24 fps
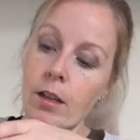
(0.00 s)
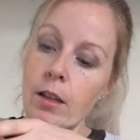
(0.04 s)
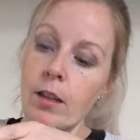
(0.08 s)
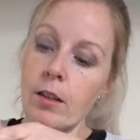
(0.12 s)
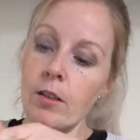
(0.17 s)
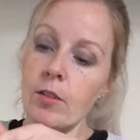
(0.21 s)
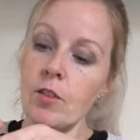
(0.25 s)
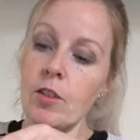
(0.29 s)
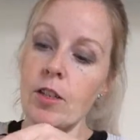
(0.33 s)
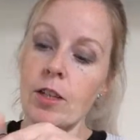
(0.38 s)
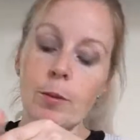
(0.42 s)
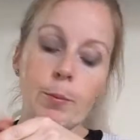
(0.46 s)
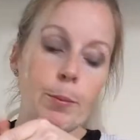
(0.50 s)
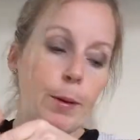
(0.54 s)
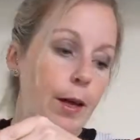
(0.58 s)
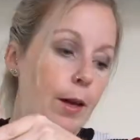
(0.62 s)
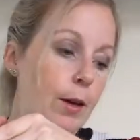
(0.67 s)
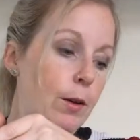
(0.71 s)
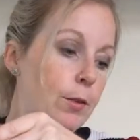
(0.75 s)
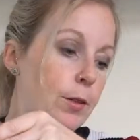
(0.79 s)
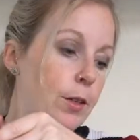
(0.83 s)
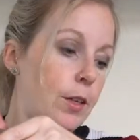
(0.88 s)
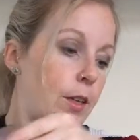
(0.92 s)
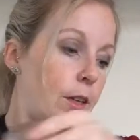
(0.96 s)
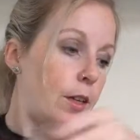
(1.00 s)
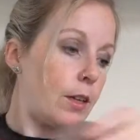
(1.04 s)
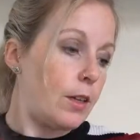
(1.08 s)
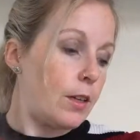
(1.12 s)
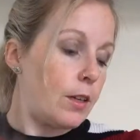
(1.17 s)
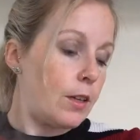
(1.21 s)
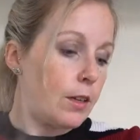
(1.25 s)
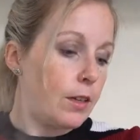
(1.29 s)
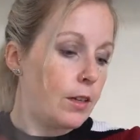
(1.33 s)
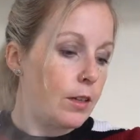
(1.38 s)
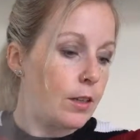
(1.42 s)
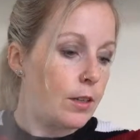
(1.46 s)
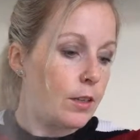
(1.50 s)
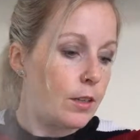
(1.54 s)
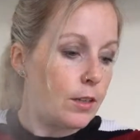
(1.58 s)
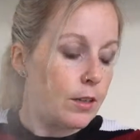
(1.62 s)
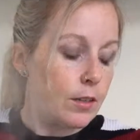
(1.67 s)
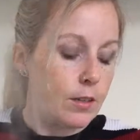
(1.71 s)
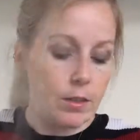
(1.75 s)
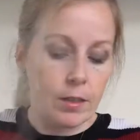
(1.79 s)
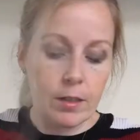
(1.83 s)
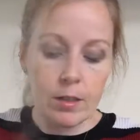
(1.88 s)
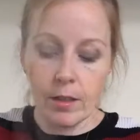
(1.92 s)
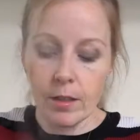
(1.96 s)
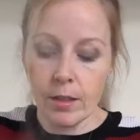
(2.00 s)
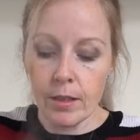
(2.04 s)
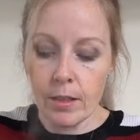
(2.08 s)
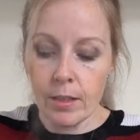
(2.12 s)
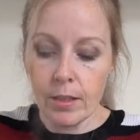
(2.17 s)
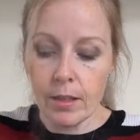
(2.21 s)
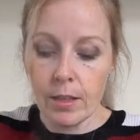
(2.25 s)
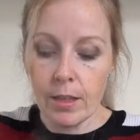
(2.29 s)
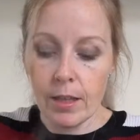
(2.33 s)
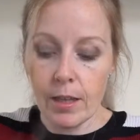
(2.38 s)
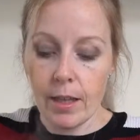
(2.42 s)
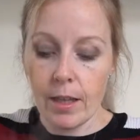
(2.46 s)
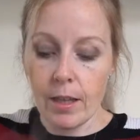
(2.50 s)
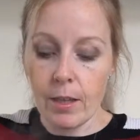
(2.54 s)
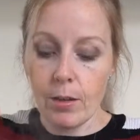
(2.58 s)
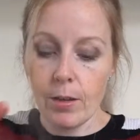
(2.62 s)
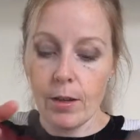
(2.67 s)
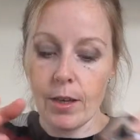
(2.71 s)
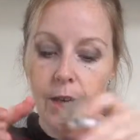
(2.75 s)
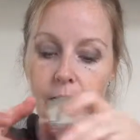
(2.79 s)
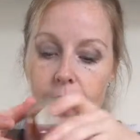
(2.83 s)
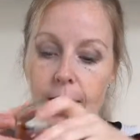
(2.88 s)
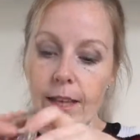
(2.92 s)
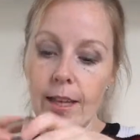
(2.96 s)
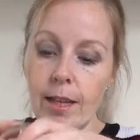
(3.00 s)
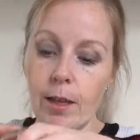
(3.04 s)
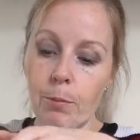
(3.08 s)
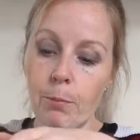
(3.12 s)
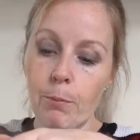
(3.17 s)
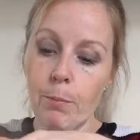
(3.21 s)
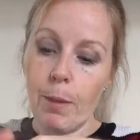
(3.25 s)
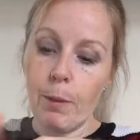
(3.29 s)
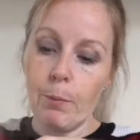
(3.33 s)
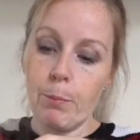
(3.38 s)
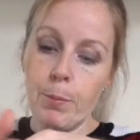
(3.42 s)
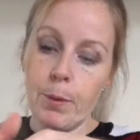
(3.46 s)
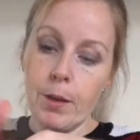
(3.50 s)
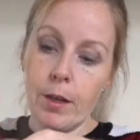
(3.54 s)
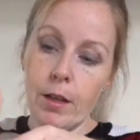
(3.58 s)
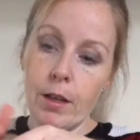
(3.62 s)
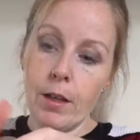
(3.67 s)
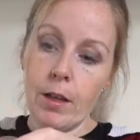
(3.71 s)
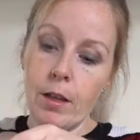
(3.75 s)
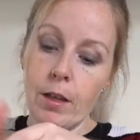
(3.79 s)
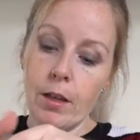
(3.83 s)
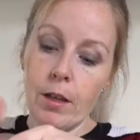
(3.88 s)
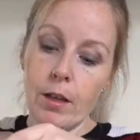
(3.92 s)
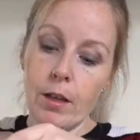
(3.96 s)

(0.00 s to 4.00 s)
chili powder, our cayenne pepper,